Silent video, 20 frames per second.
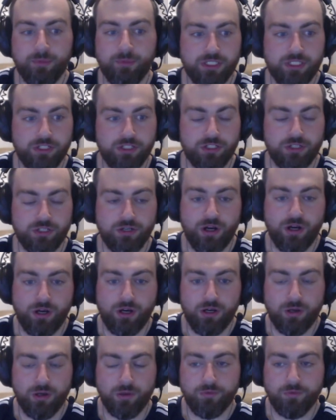position
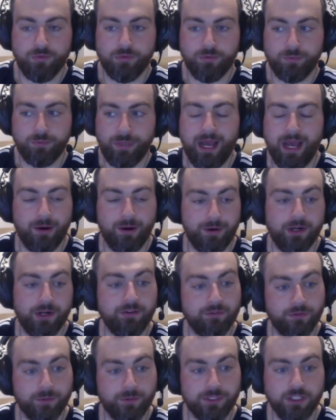of power
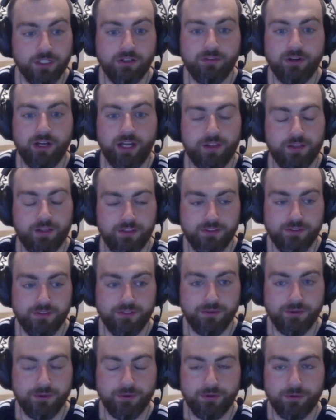and influence over others,
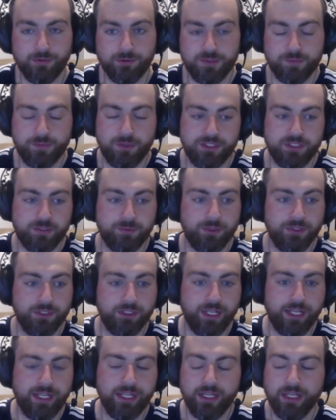your
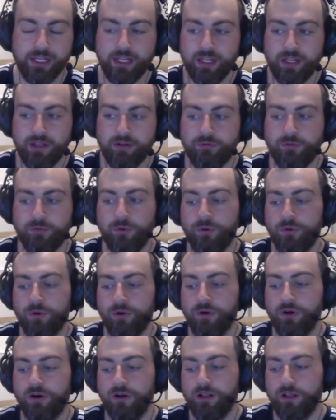responsibility
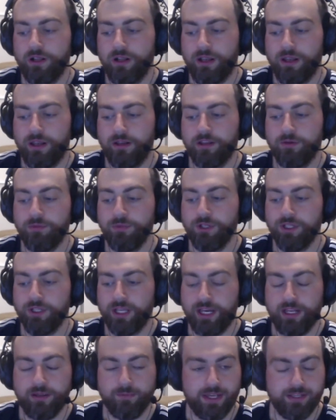for
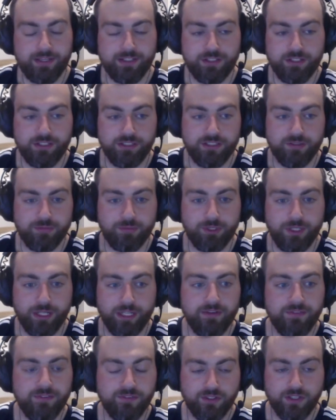communicating messages and
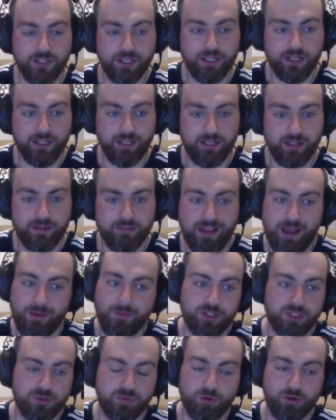beliefs is that
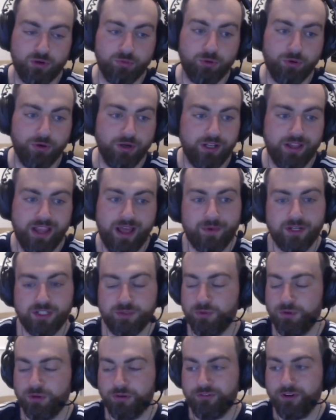much more important and that much
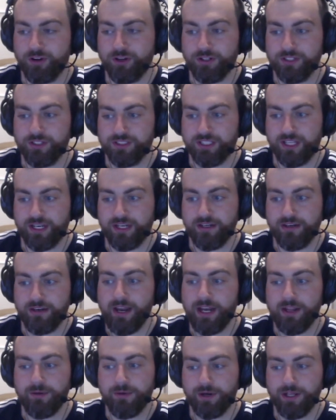more in focus than
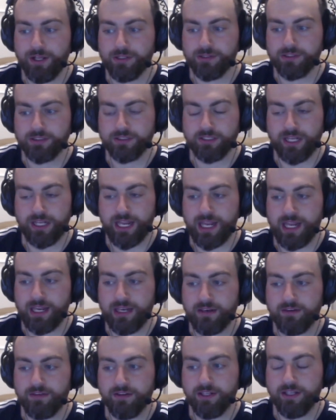anyone else.
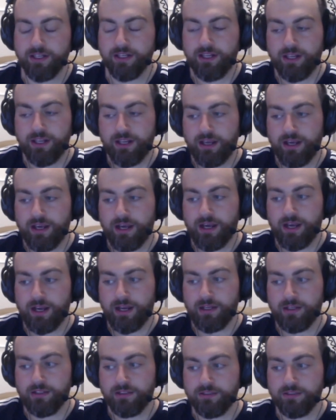And uh,